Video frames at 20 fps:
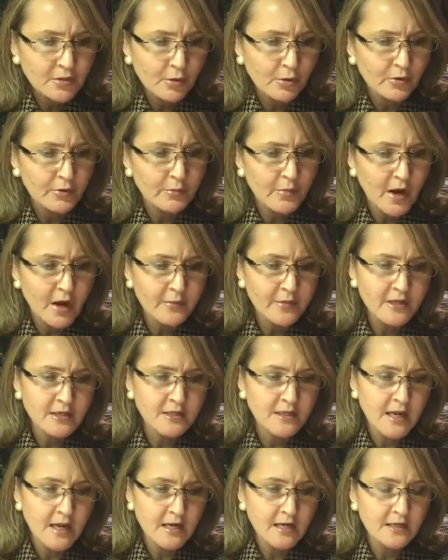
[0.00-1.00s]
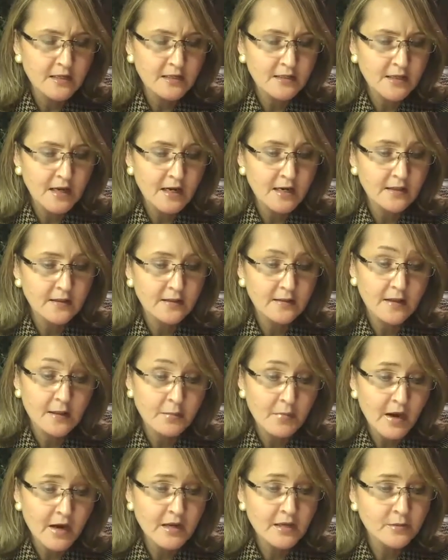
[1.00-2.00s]
months old, Mama and Daddy decided that
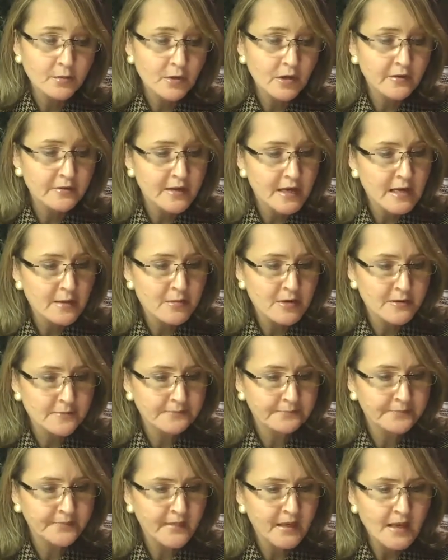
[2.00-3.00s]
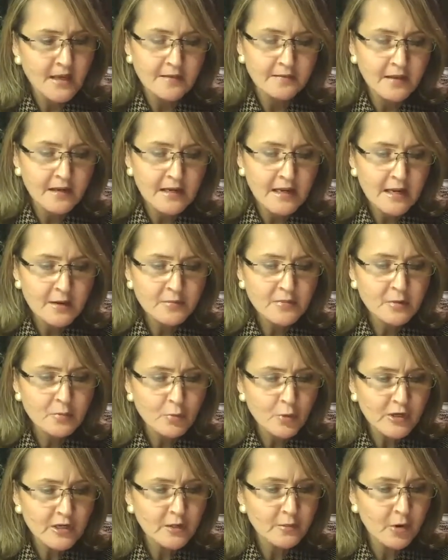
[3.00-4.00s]
they might as well name him. They named
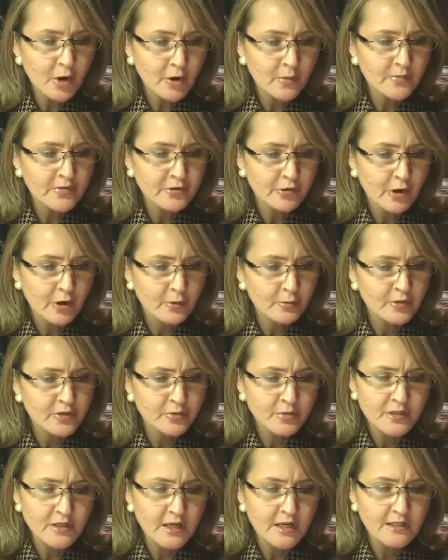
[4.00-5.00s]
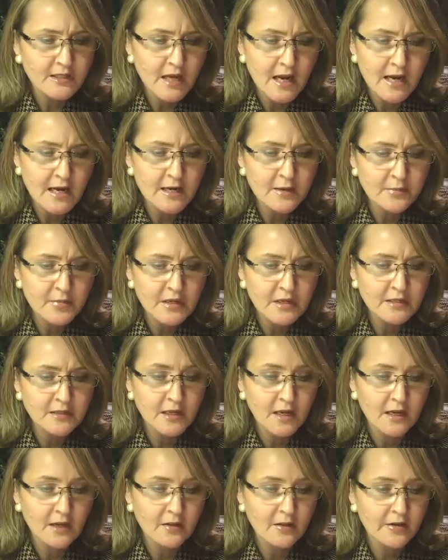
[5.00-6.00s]
him William Armstrong, which was like tying a
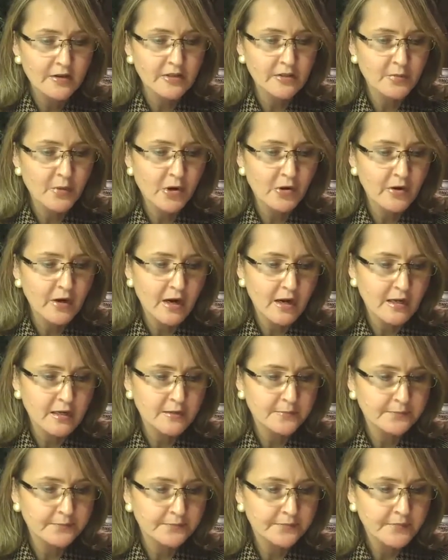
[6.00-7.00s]
big tail on a small kite.